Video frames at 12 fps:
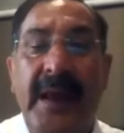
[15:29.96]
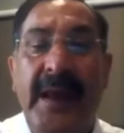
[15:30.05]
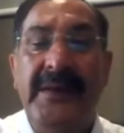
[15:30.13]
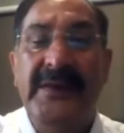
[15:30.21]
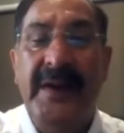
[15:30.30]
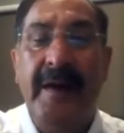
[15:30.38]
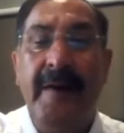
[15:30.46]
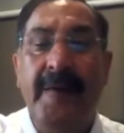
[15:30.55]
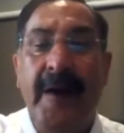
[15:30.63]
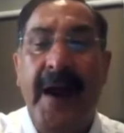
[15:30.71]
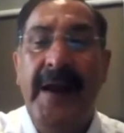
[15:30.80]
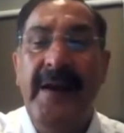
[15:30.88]
In sterile
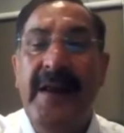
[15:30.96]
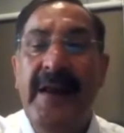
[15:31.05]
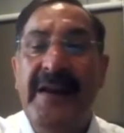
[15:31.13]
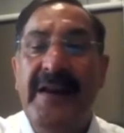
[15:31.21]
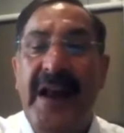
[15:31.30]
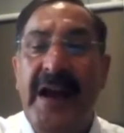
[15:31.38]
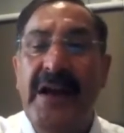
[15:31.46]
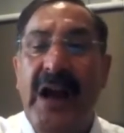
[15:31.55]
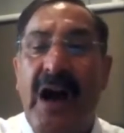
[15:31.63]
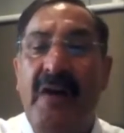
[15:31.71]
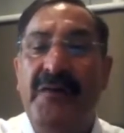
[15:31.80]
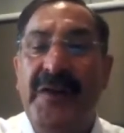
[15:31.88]
trial, 9
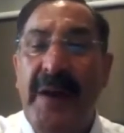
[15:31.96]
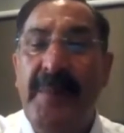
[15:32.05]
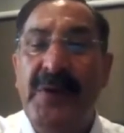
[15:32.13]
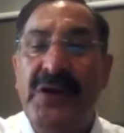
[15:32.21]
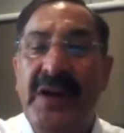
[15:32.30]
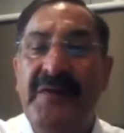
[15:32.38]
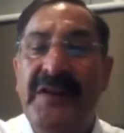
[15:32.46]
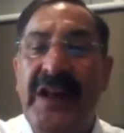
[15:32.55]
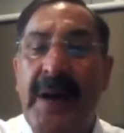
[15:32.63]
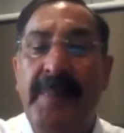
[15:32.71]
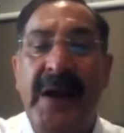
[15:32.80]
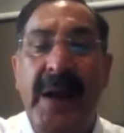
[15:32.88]
of 10 patients with
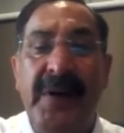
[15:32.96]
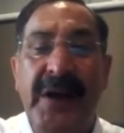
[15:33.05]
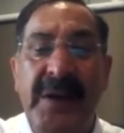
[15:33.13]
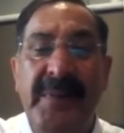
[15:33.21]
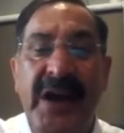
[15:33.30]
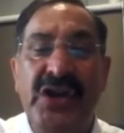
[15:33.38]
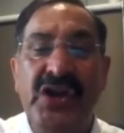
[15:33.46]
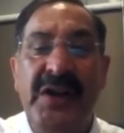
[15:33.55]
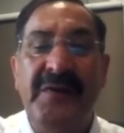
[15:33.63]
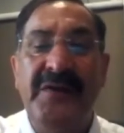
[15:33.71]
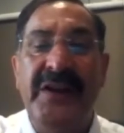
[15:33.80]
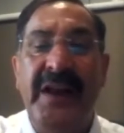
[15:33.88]
hyperlipidemia
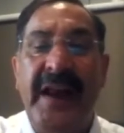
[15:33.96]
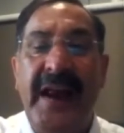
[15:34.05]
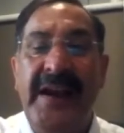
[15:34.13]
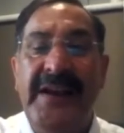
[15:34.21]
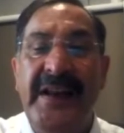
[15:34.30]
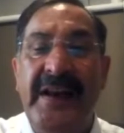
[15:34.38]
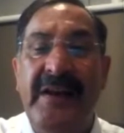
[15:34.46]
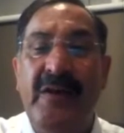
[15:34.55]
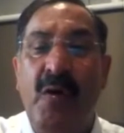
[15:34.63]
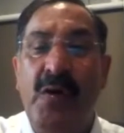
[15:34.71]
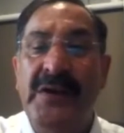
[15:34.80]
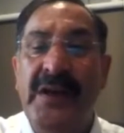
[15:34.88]
achieved their LDL
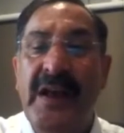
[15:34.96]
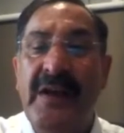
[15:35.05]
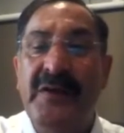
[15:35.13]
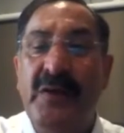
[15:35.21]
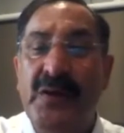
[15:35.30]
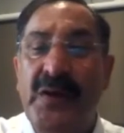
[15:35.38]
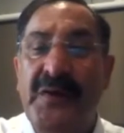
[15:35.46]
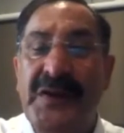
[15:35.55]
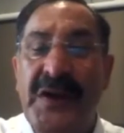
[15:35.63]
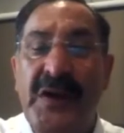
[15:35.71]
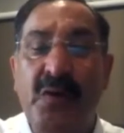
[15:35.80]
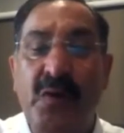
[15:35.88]
goals with
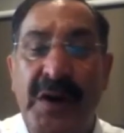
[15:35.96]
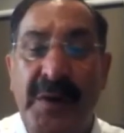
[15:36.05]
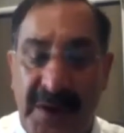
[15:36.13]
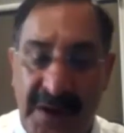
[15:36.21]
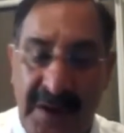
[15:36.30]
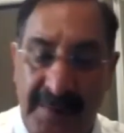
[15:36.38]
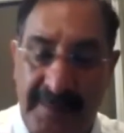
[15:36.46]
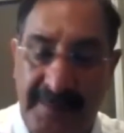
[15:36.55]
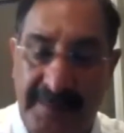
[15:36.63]
rosuvastatin 20 milligram.